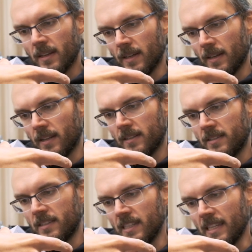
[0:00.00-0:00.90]

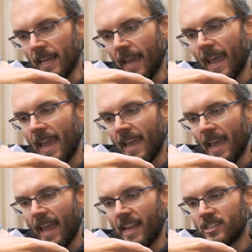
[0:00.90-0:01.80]

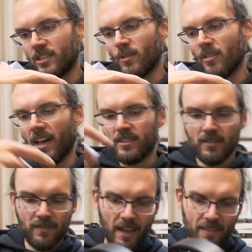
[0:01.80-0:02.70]
TAH
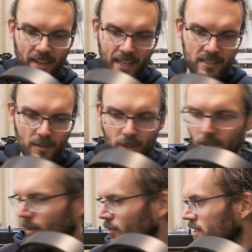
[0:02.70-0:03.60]
2005. I guess the
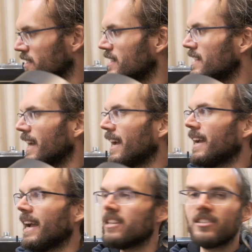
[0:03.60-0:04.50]
model number is
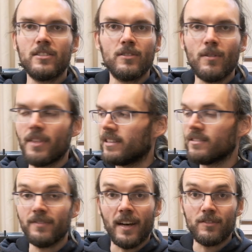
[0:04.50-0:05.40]
TAH
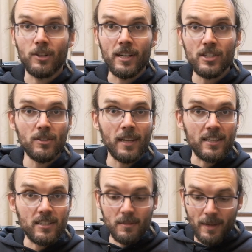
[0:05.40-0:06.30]
2005. So I should
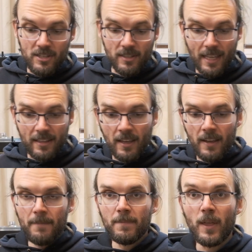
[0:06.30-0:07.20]
actually mention that
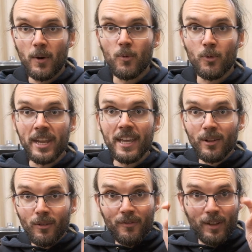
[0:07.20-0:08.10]
the
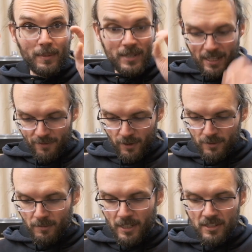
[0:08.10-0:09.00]
real Philips
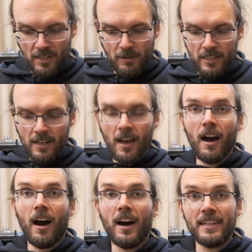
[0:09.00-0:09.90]
headphones from this series
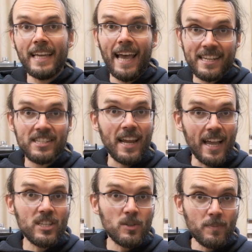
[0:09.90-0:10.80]
are the
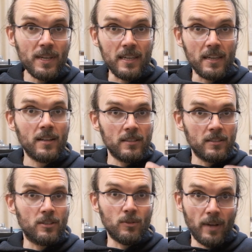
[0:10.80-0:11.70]
SHP
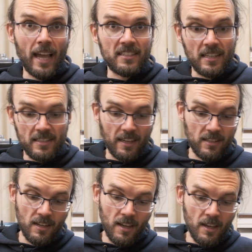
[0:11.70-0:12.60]

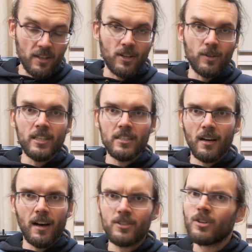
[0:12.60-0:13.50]
2XXX. So these
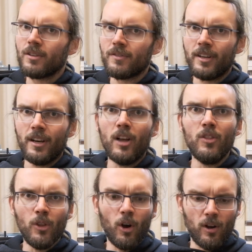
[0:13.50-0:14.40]
are sort of a
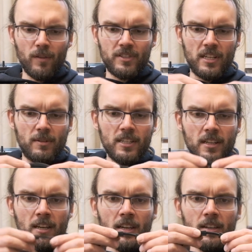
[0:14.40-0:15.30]
knockoff series.
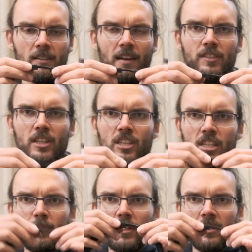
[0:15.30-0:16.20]
You have the
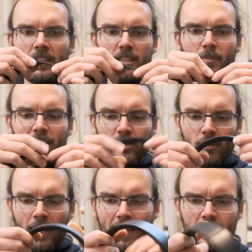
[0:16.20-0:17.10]
adjustment. It's a bit too
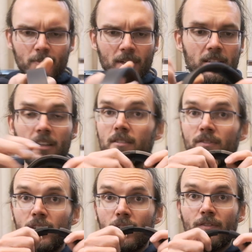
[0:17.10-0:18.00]
light, but it doesn't
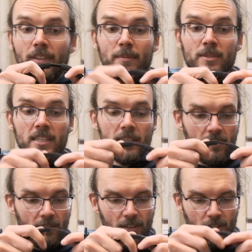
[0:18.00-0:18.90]
feel flimsy.
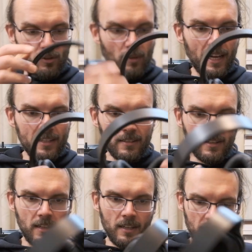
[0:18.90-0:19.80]
It feels alright.
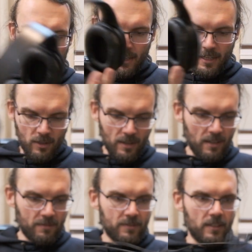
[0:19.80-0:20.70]
You
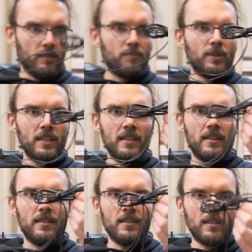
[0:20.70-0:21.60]
have a
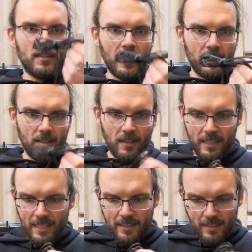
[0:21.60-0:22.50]
pretty thin
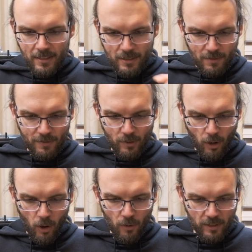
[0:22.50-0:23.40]
lead. It doesn't
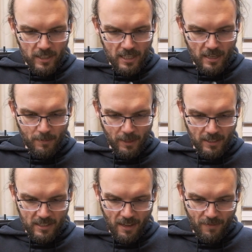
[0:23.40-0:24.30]
feel overly cheap, but
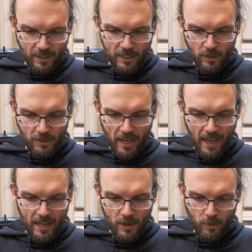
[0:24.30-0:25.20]
it's definitely not a
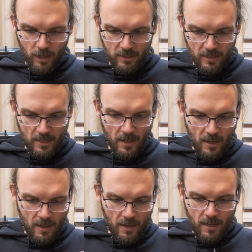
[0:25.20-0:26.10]
high quality
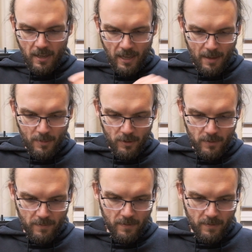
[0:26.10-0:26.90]
cable.